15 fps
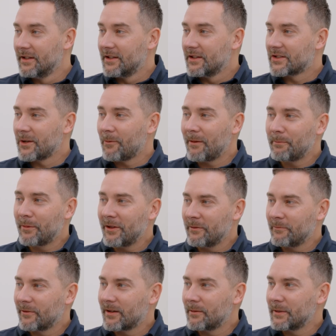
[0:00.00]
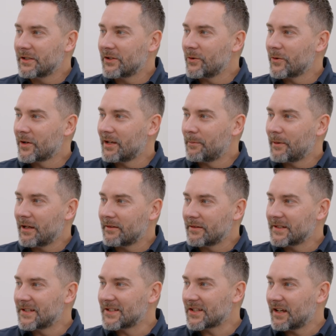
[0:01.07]
So Amber, we're going to be talking about
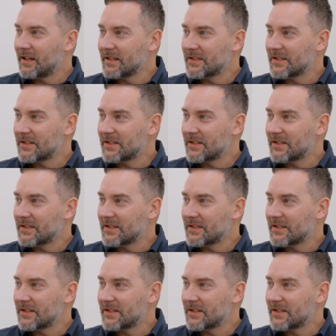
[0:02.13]
the design